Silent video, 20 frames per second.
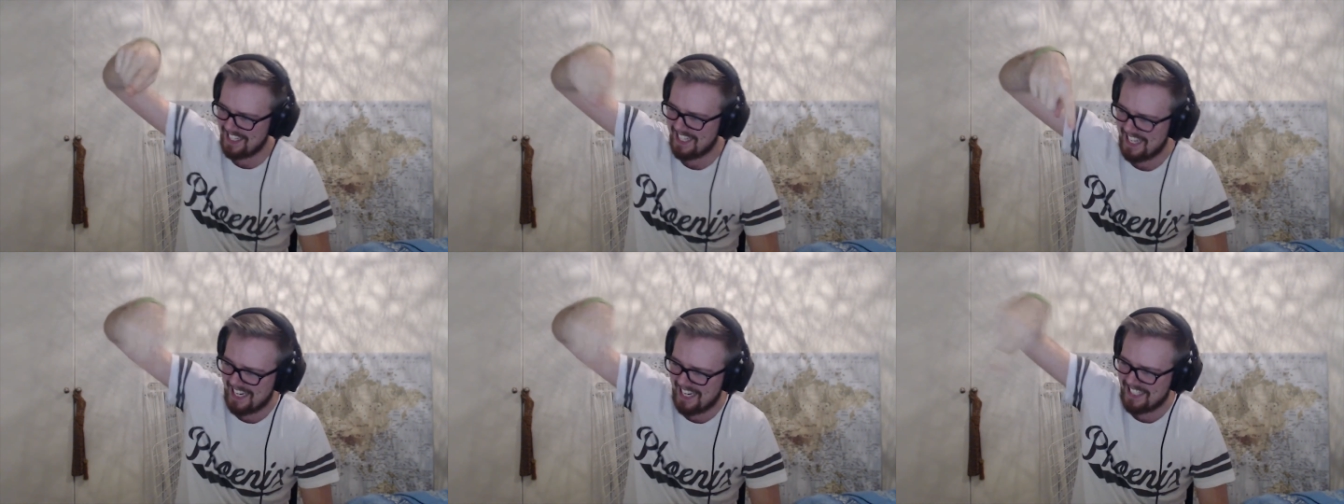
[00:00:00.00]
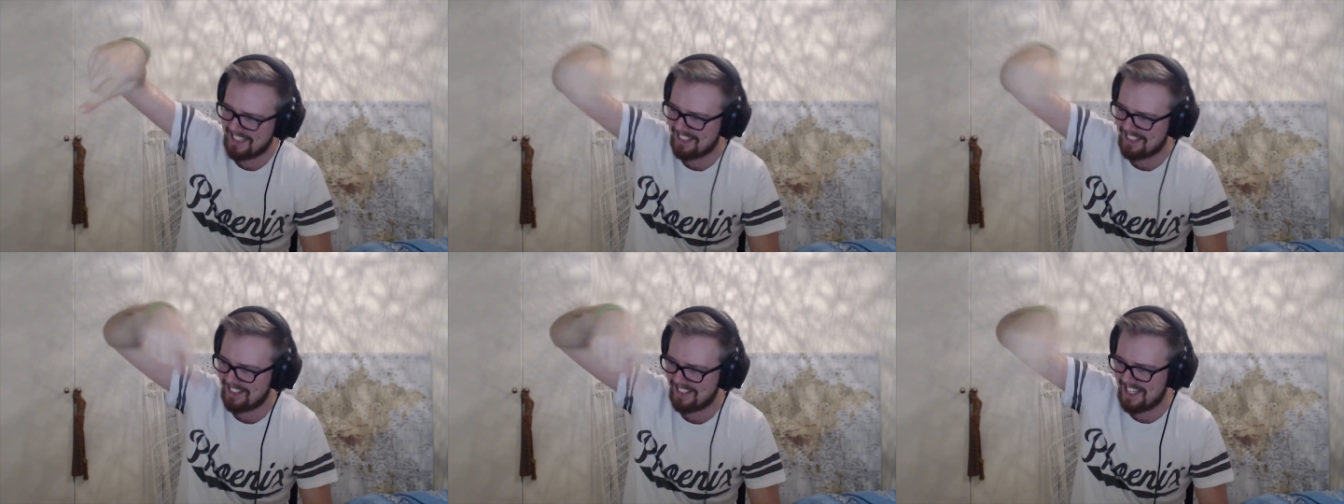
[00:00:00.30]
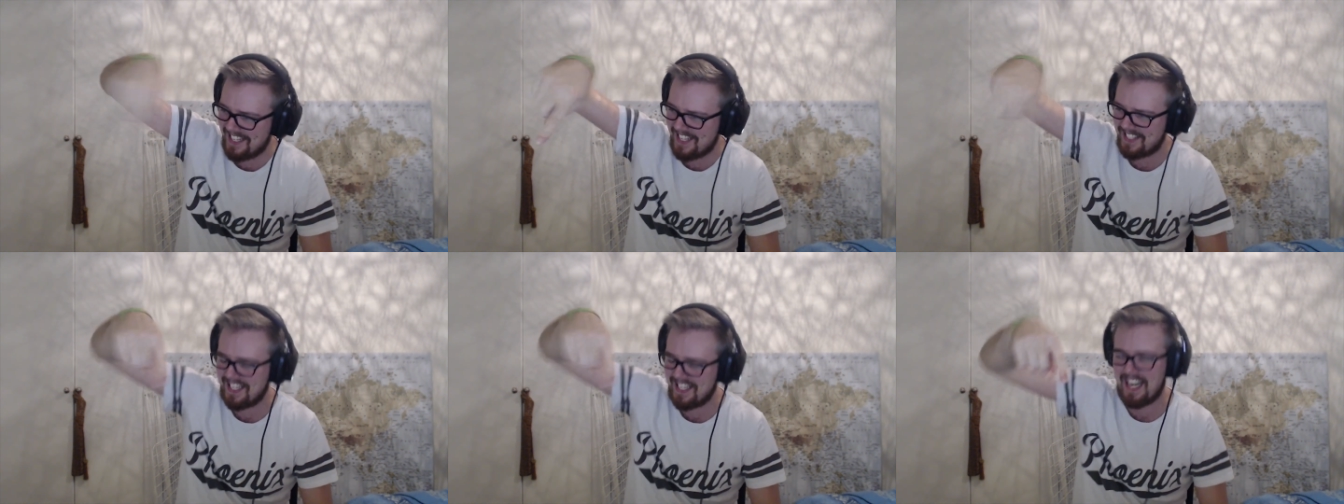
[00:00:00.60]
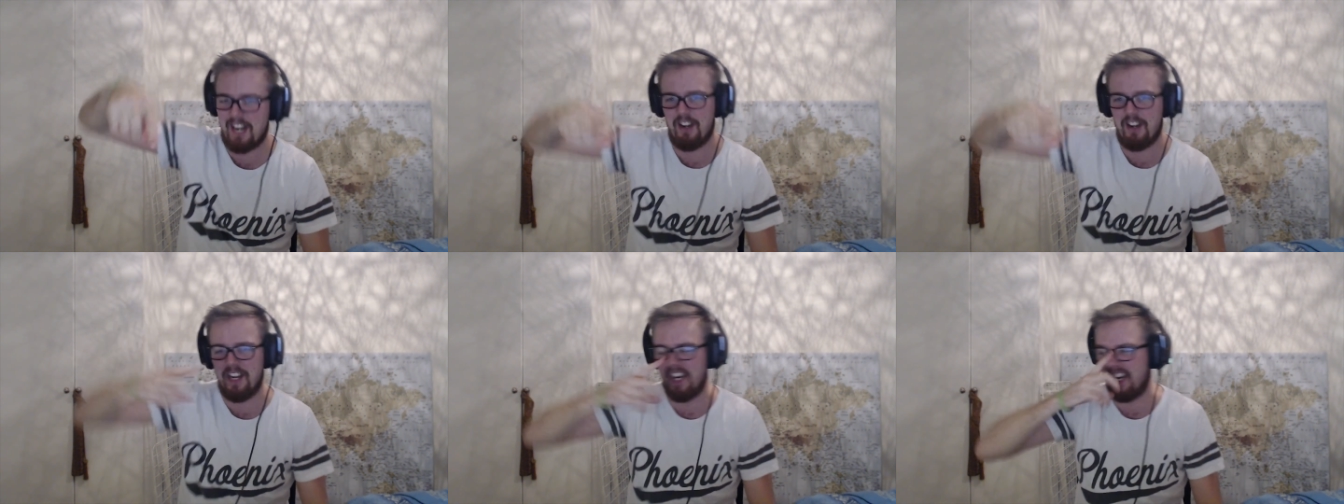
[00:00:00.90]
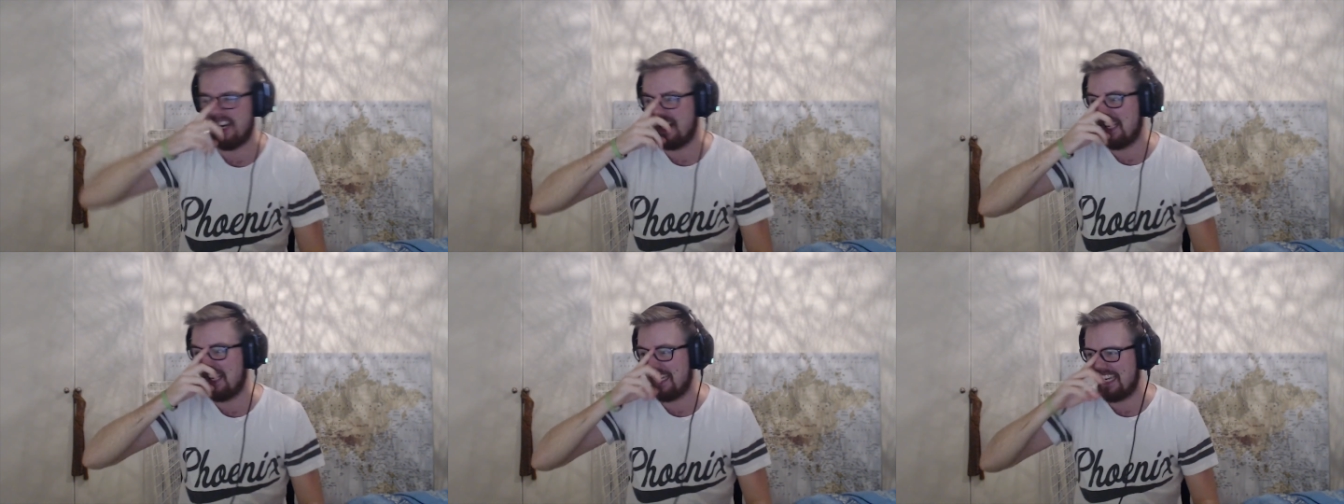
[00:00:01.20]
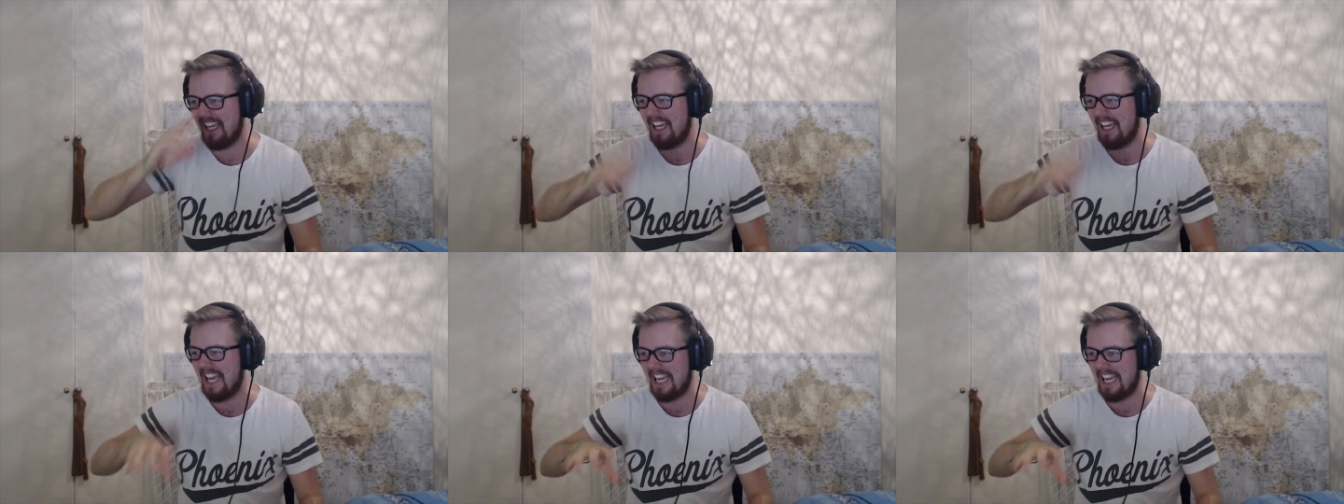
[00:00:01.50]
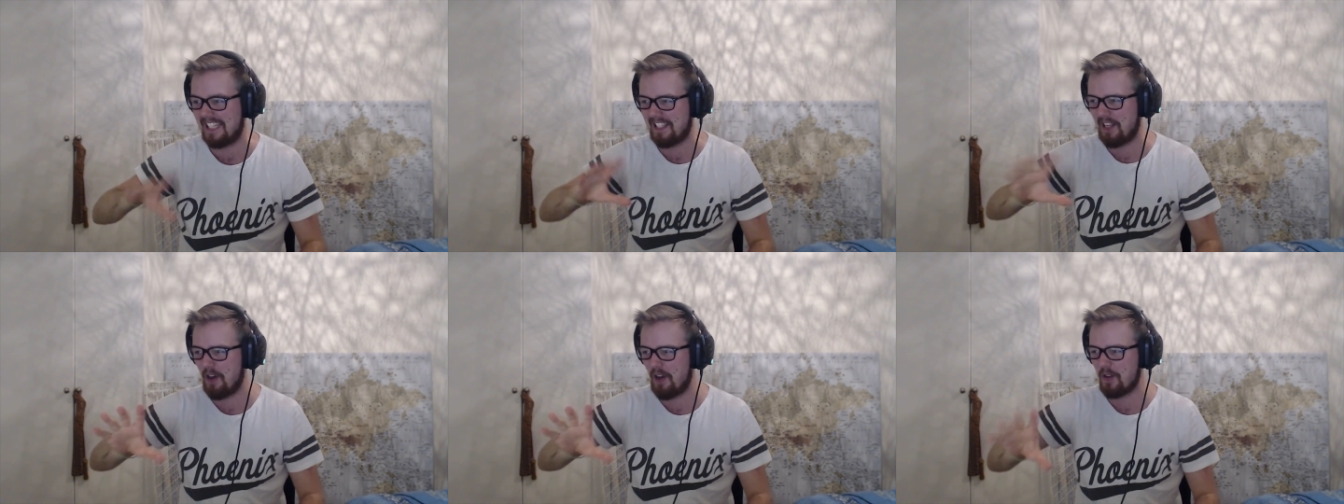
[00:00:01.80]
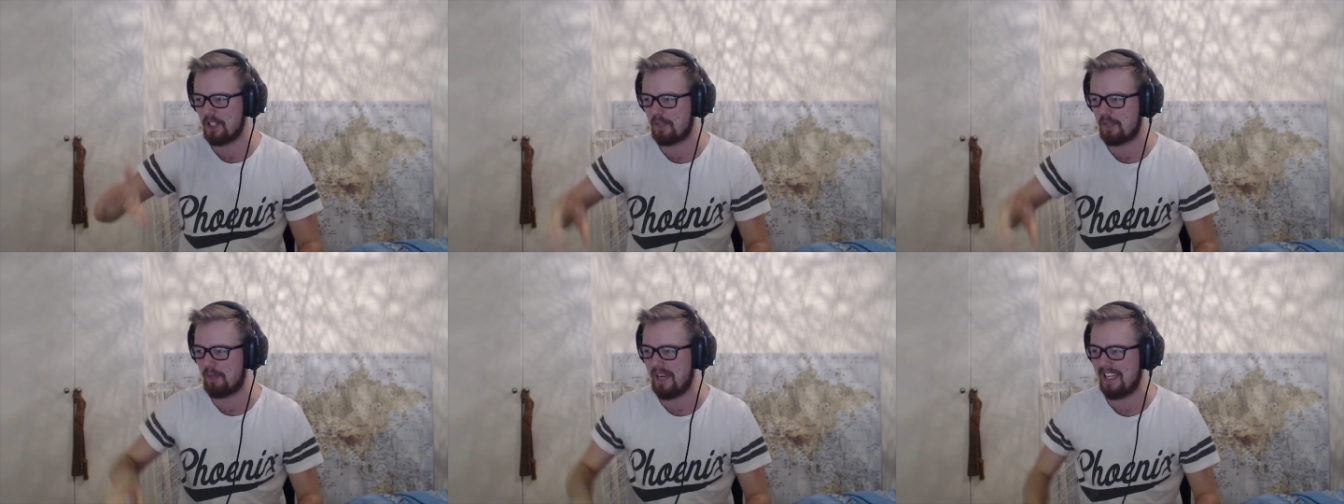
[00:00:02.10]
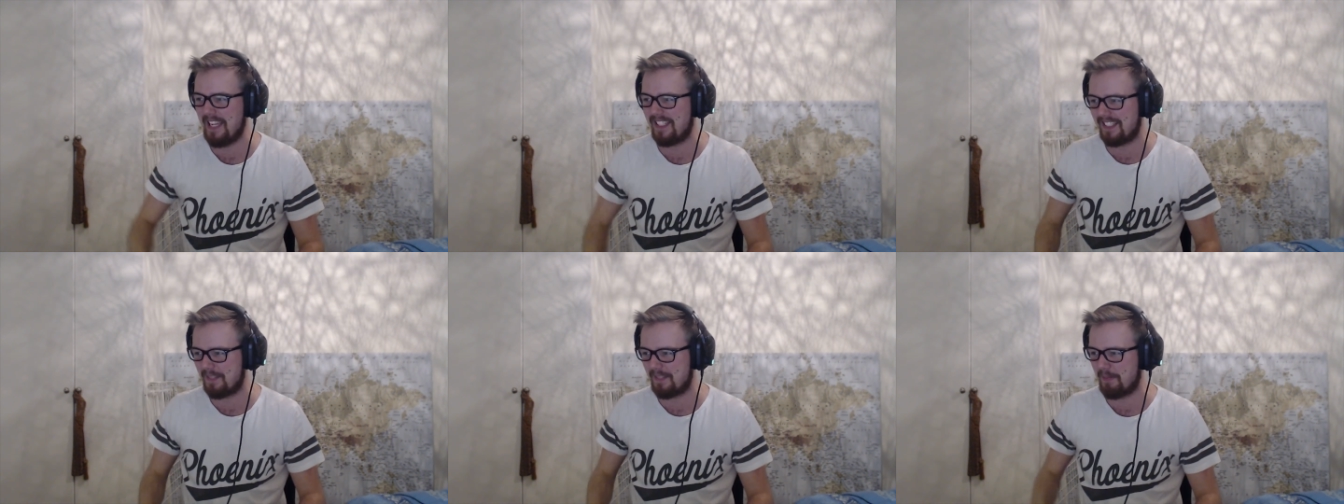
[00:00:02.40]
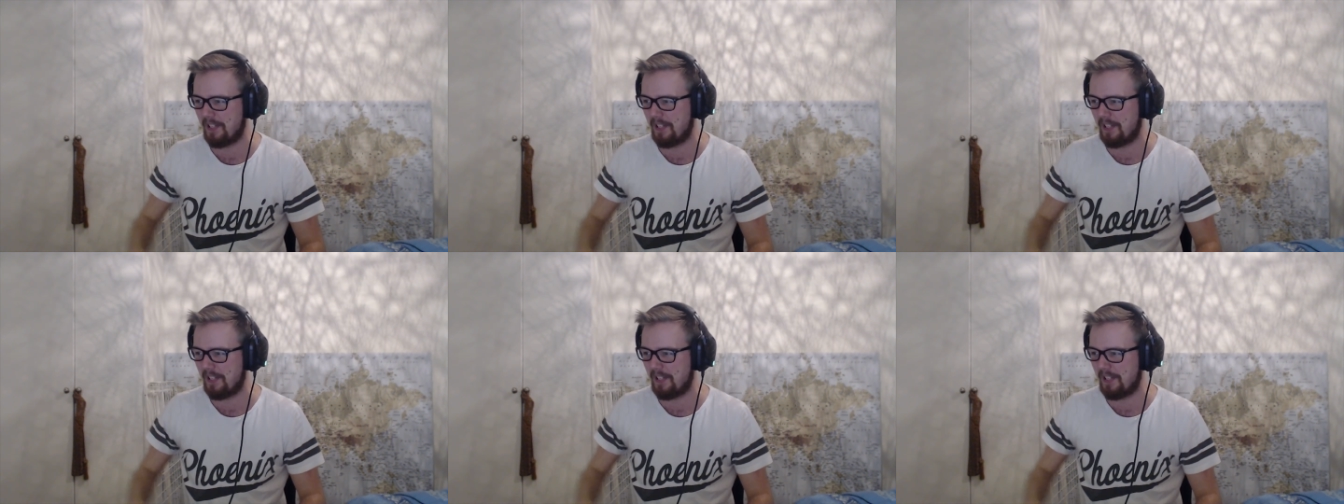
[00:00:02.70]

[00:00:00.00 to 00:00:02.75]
Enter this area uh, at low speeds,